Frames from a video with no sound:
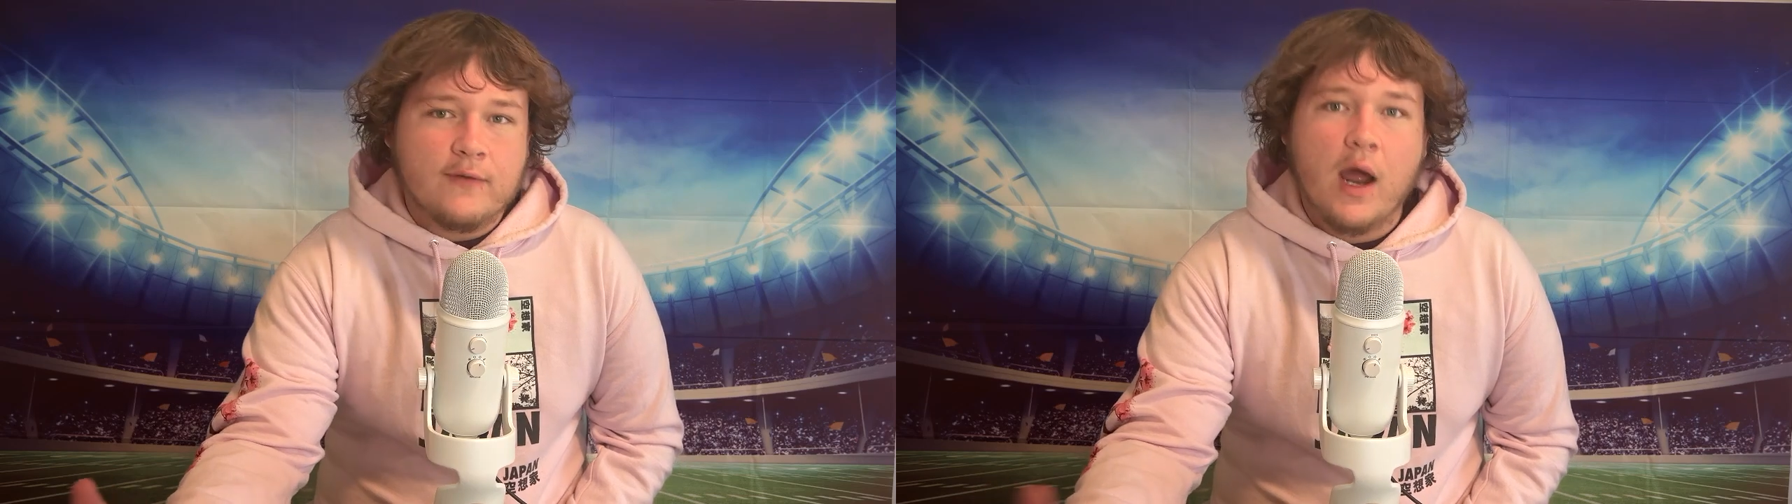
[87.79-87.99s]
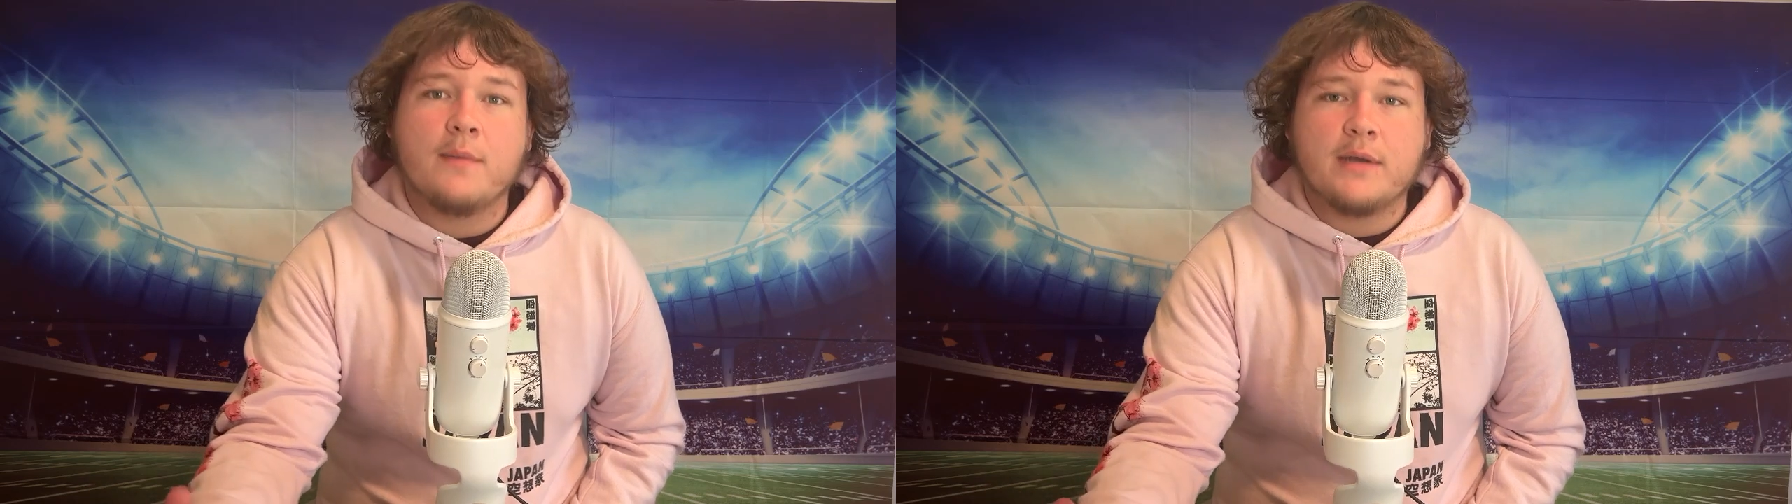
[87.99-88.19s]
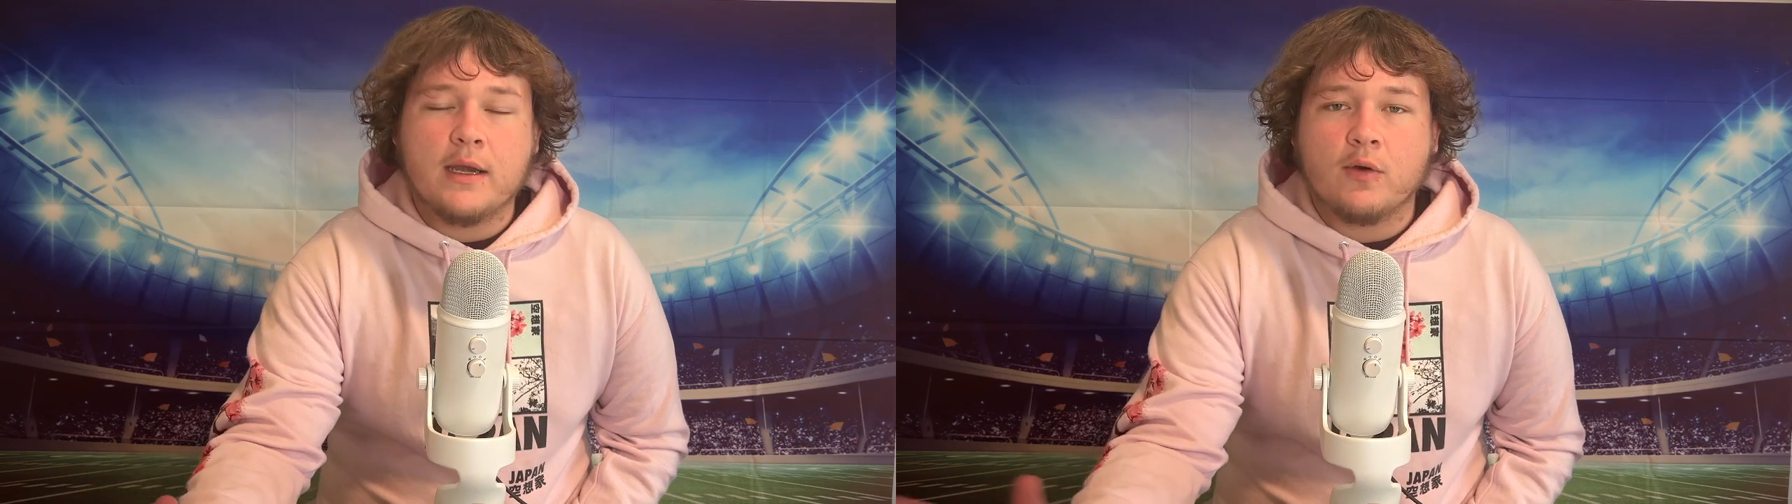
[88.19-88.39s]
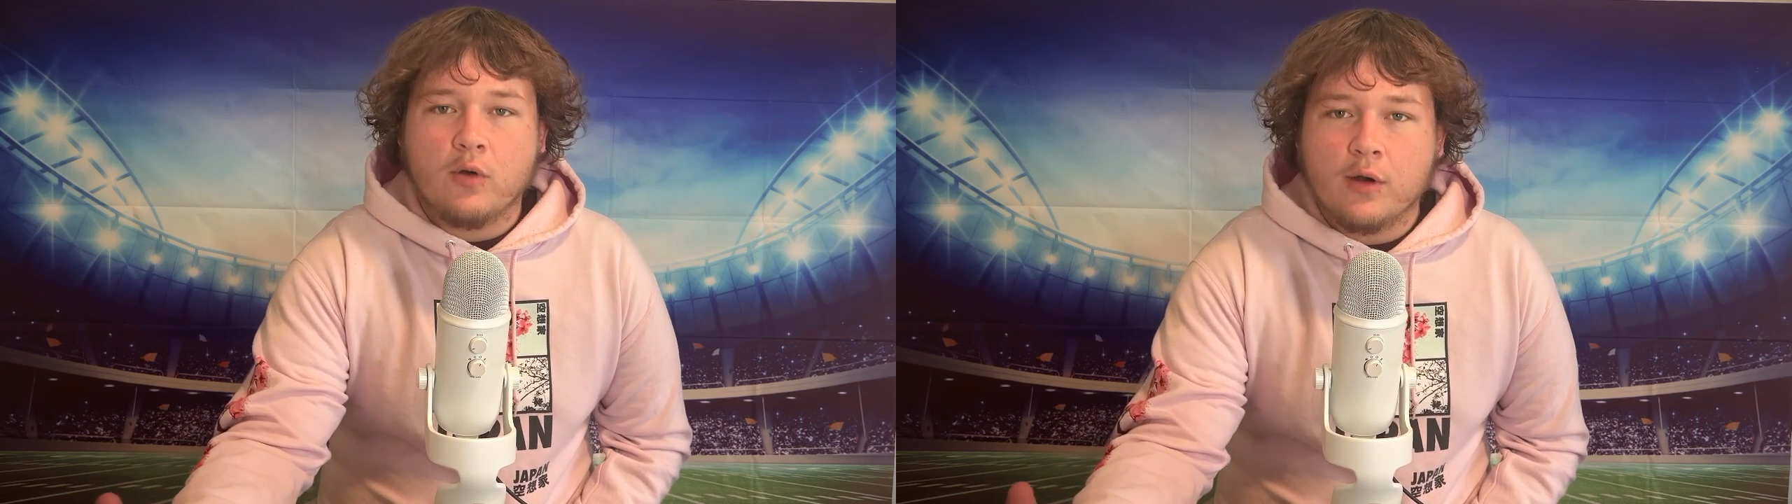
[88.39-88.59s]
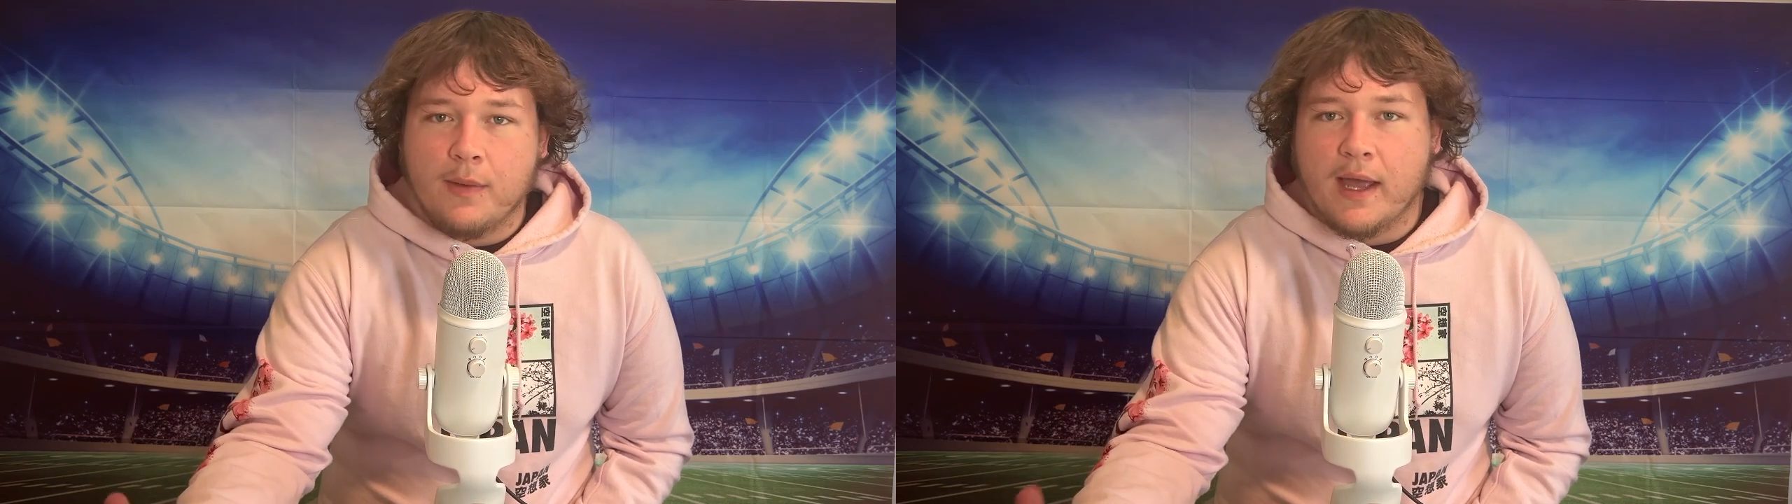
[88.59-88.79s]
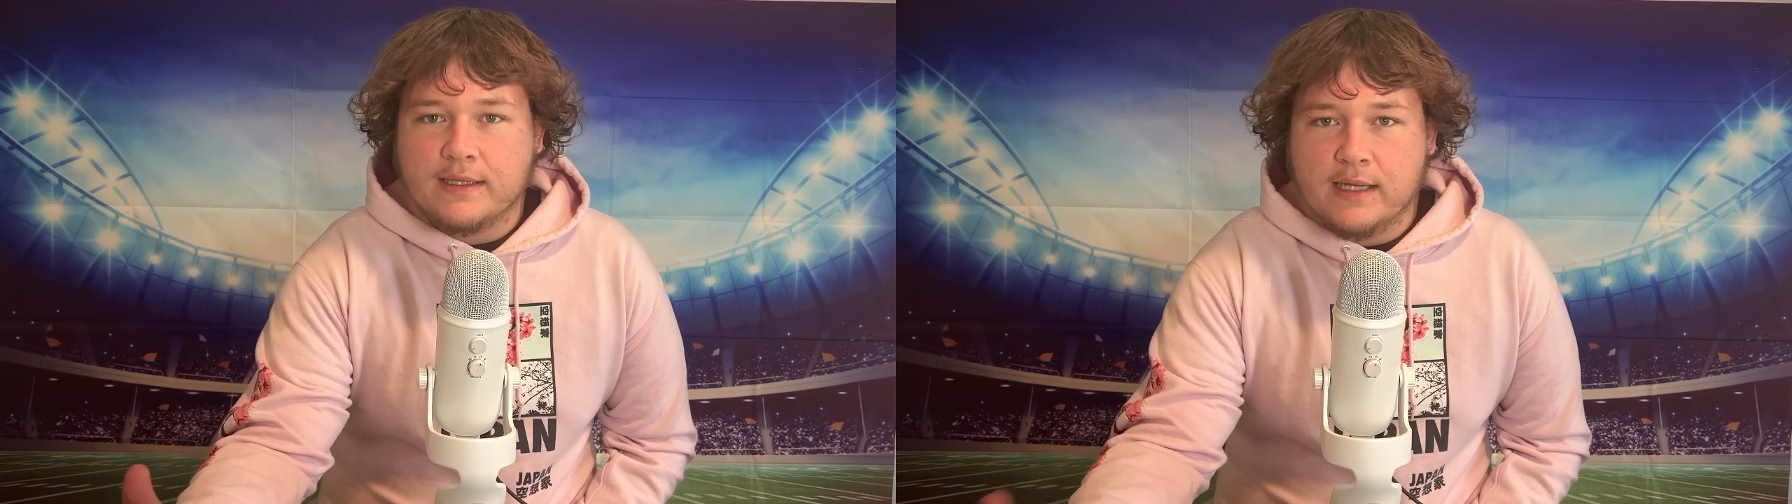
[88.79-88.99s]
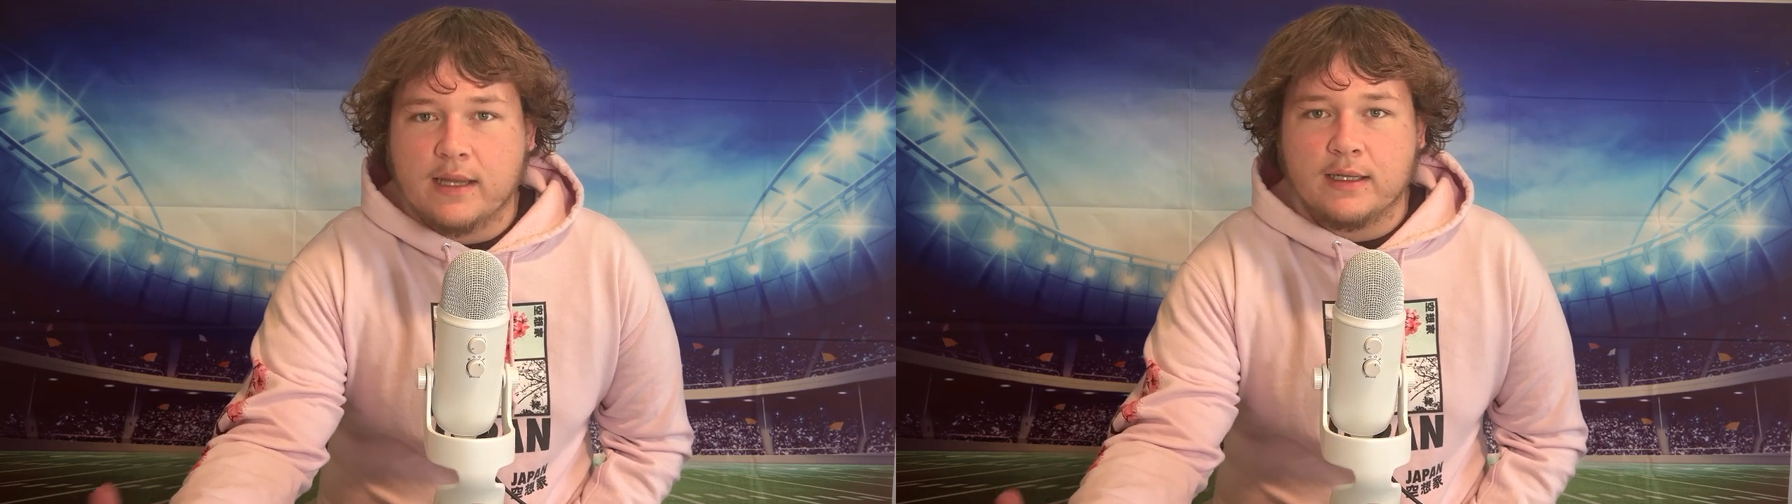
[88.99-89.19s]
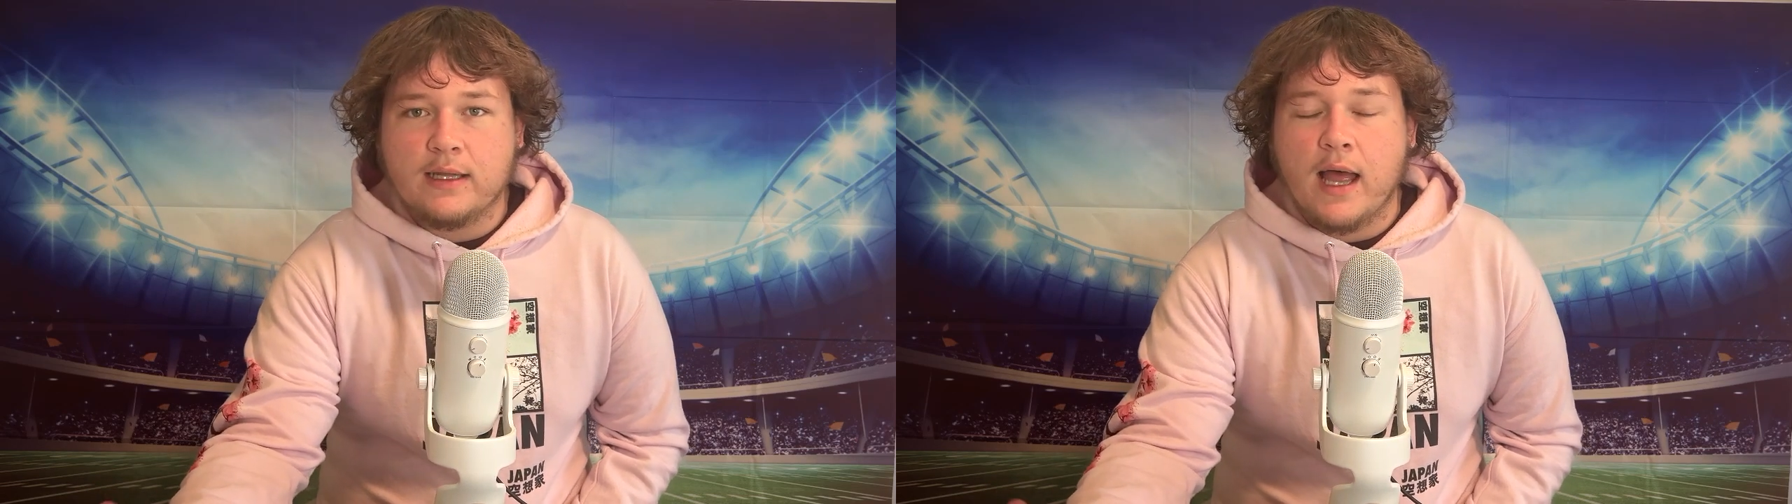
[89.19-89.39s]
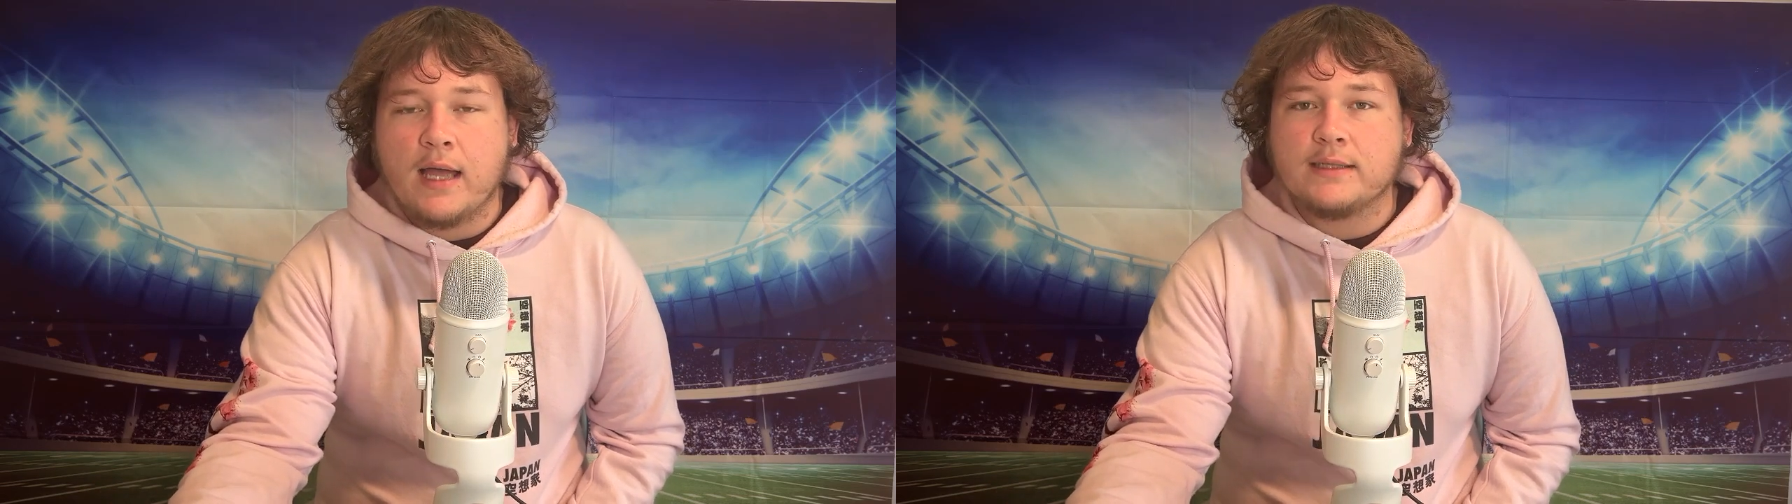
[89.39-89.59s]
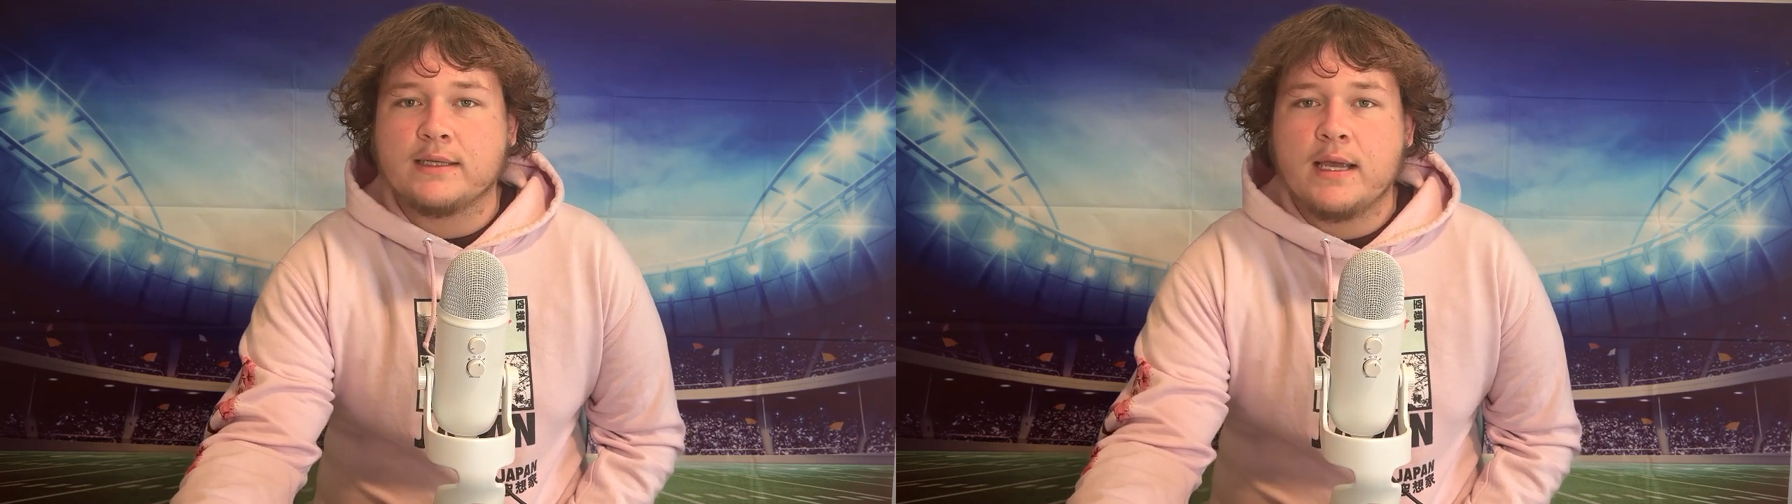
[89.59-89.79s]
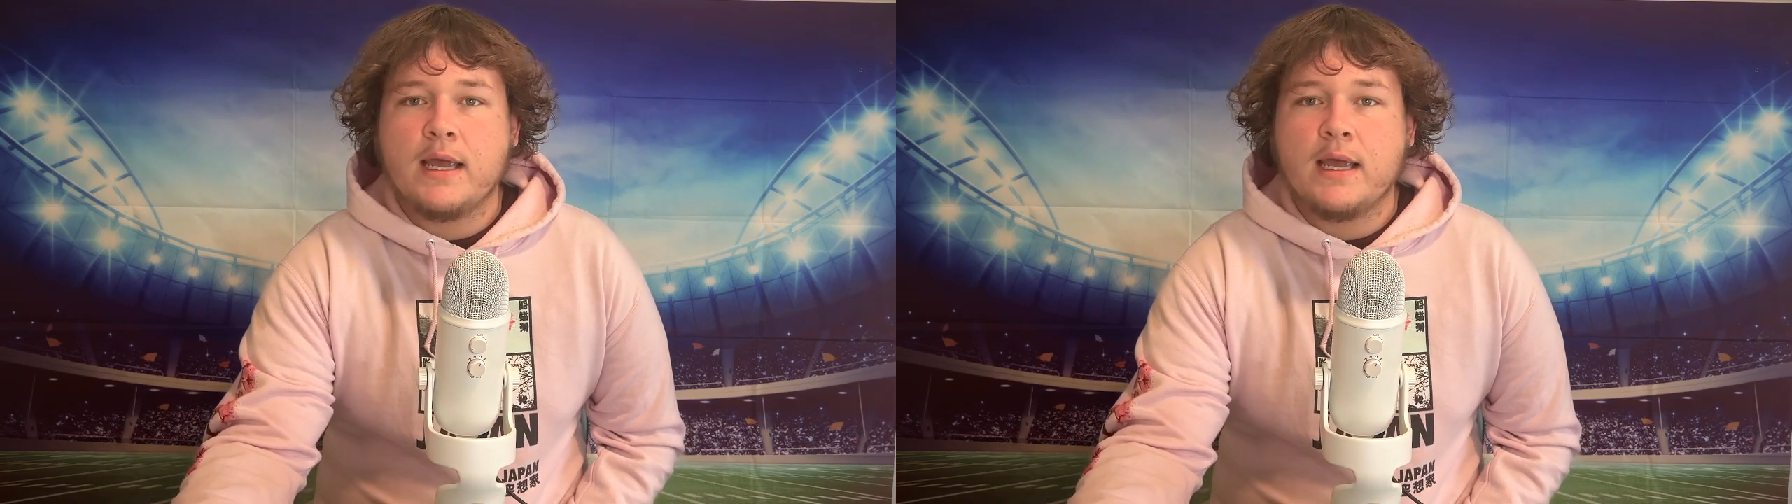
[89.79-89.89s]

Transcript: top 10 quarterbacks of the class,